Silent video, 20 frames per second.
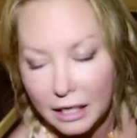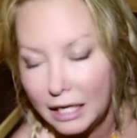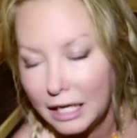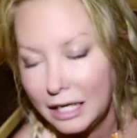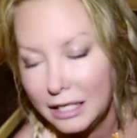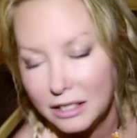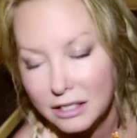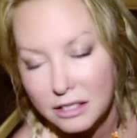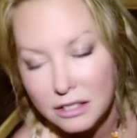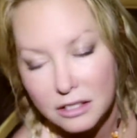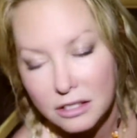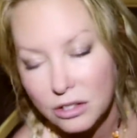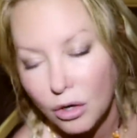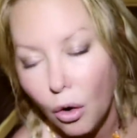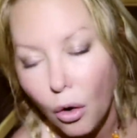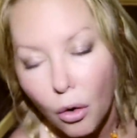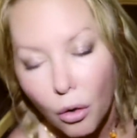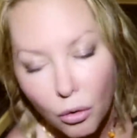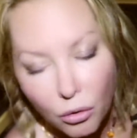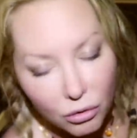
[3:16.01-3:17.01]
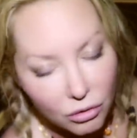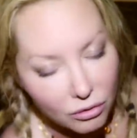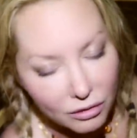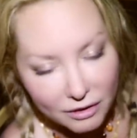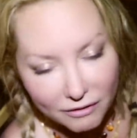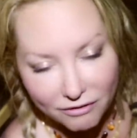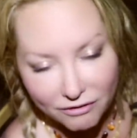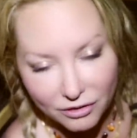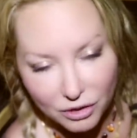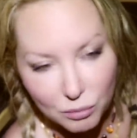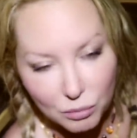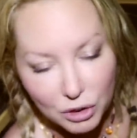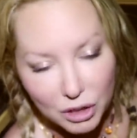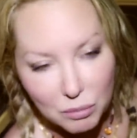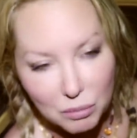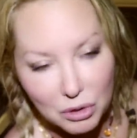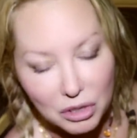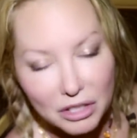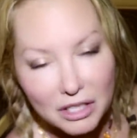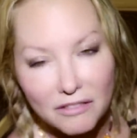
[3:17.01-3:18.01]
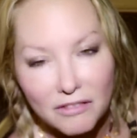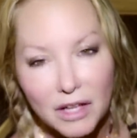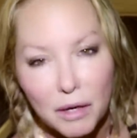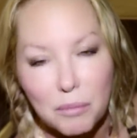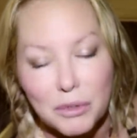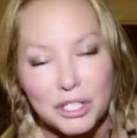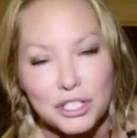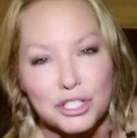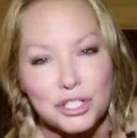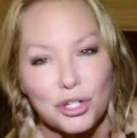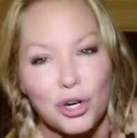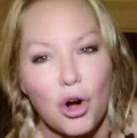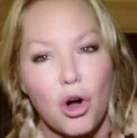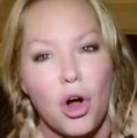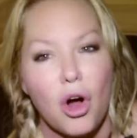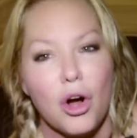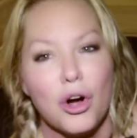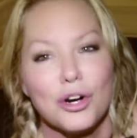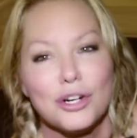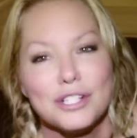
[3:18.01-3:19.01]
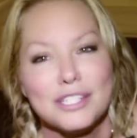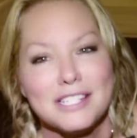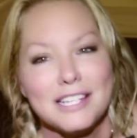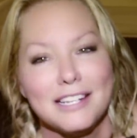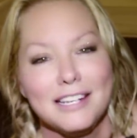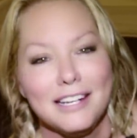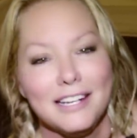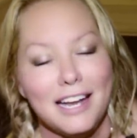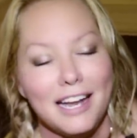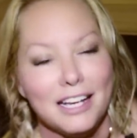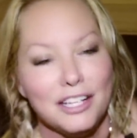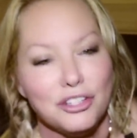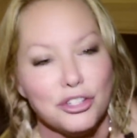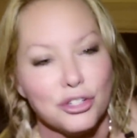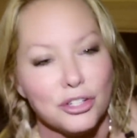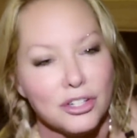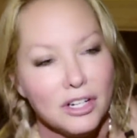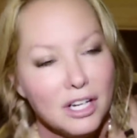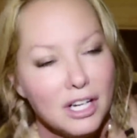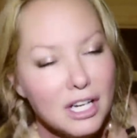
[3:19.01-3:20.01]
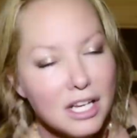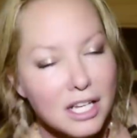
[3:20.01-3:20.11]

And I totally firmly believe that because your heart's in it and you're,